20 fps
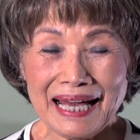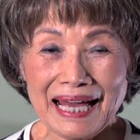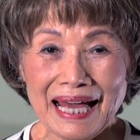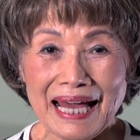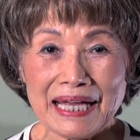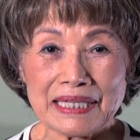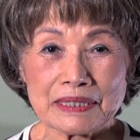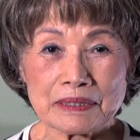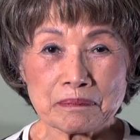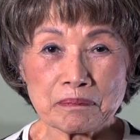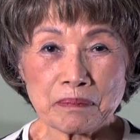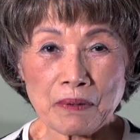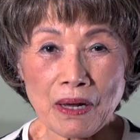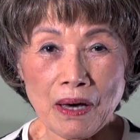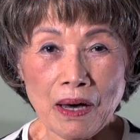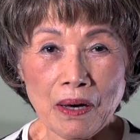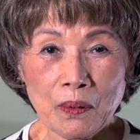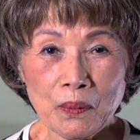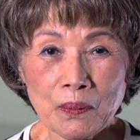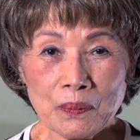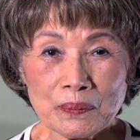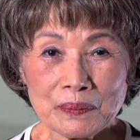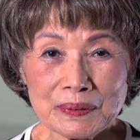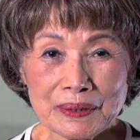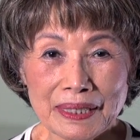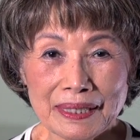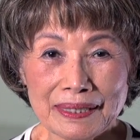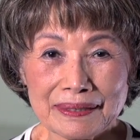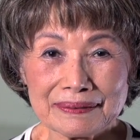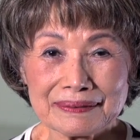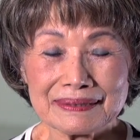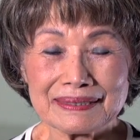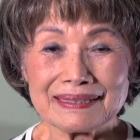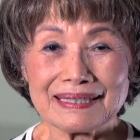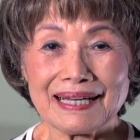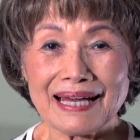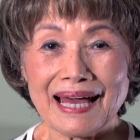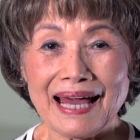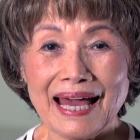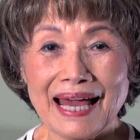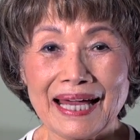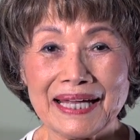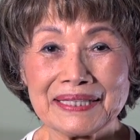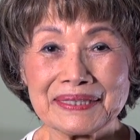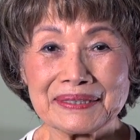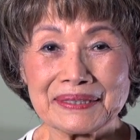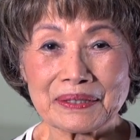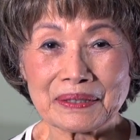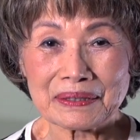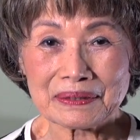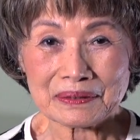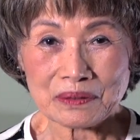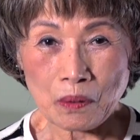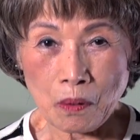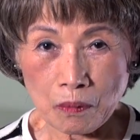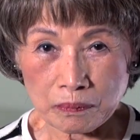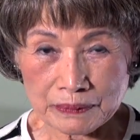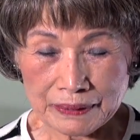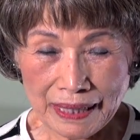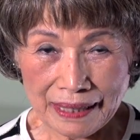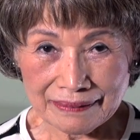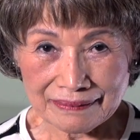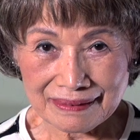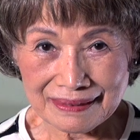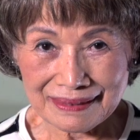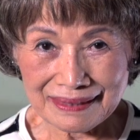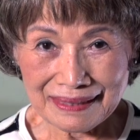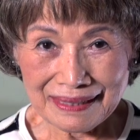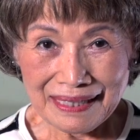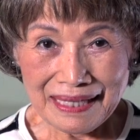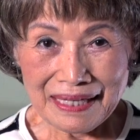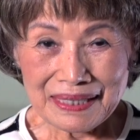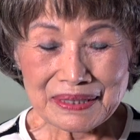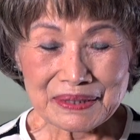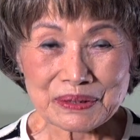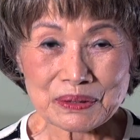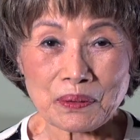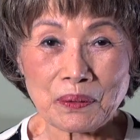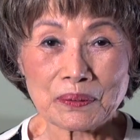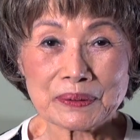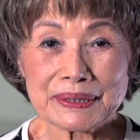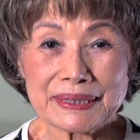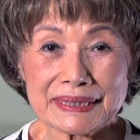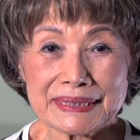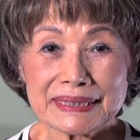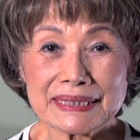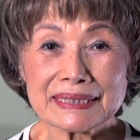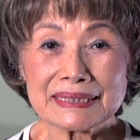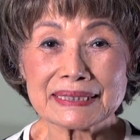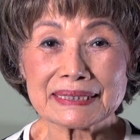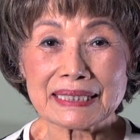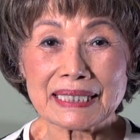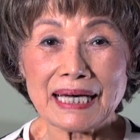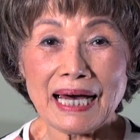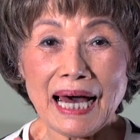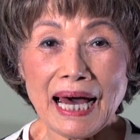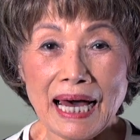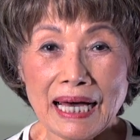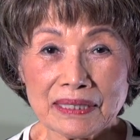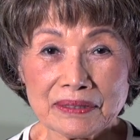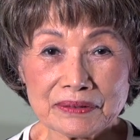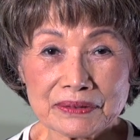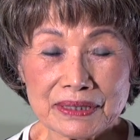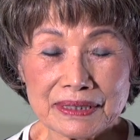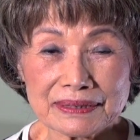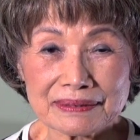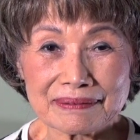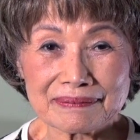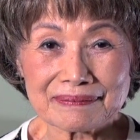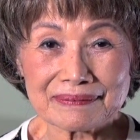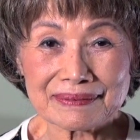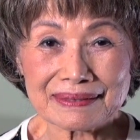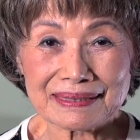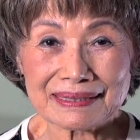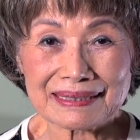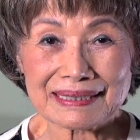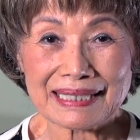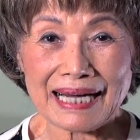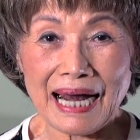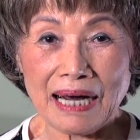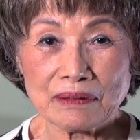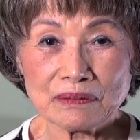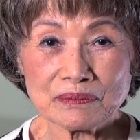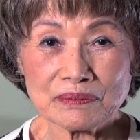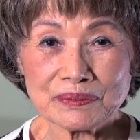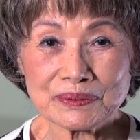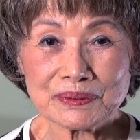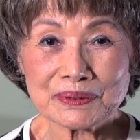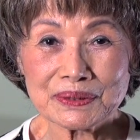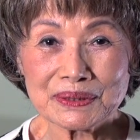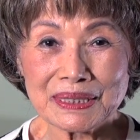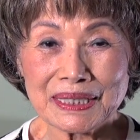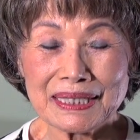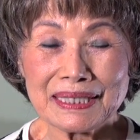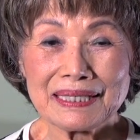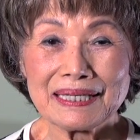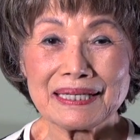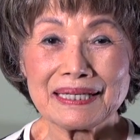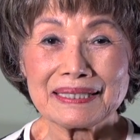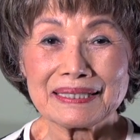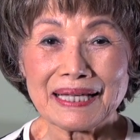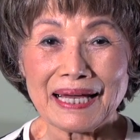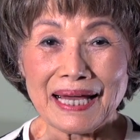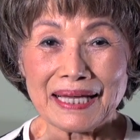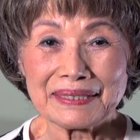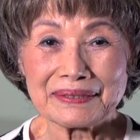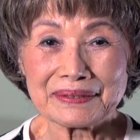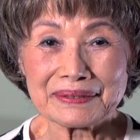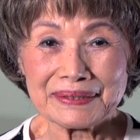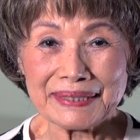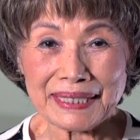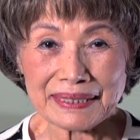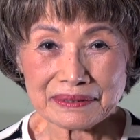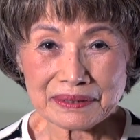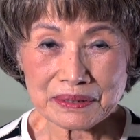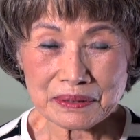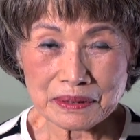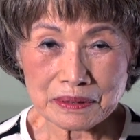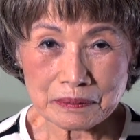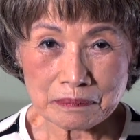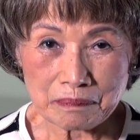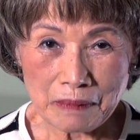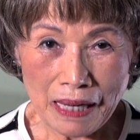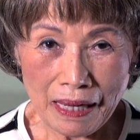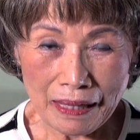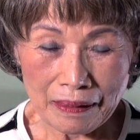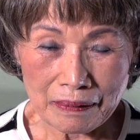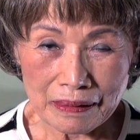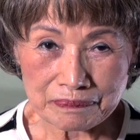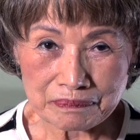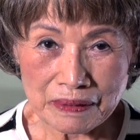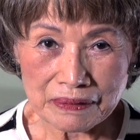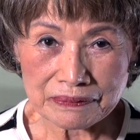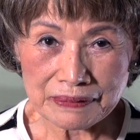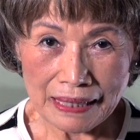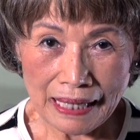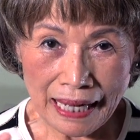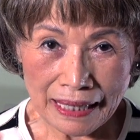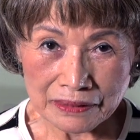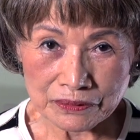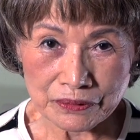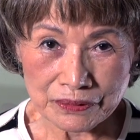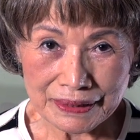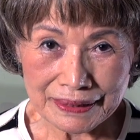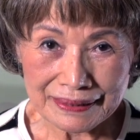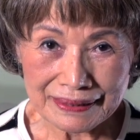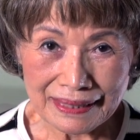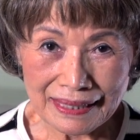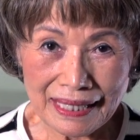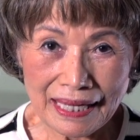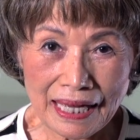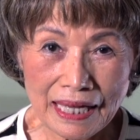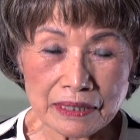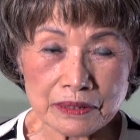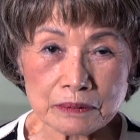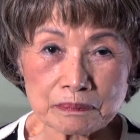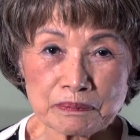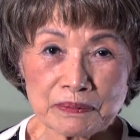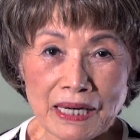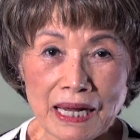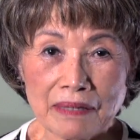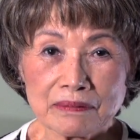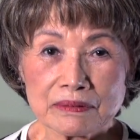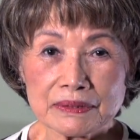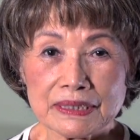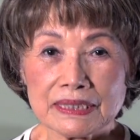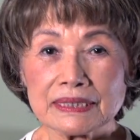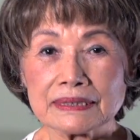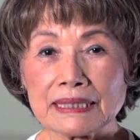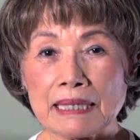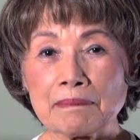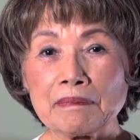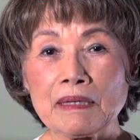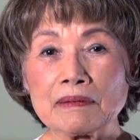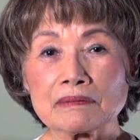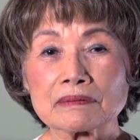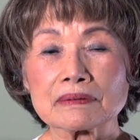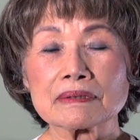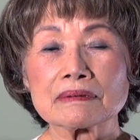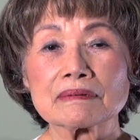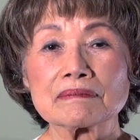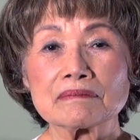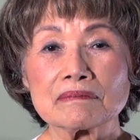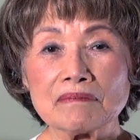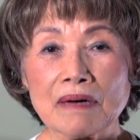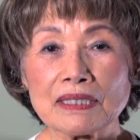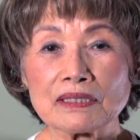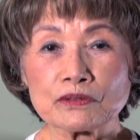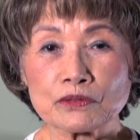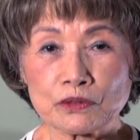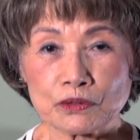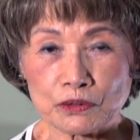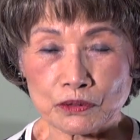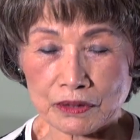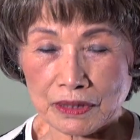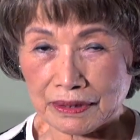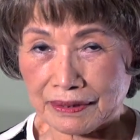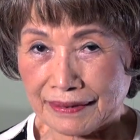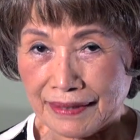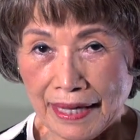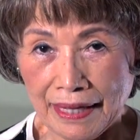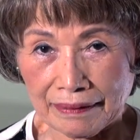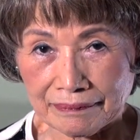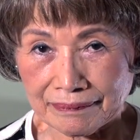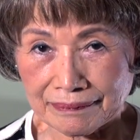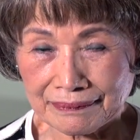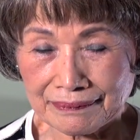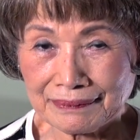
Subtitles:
and the plow and the cobra. So this is 100 count, and the next 100, and the plow is about 1, 2, 3, 10.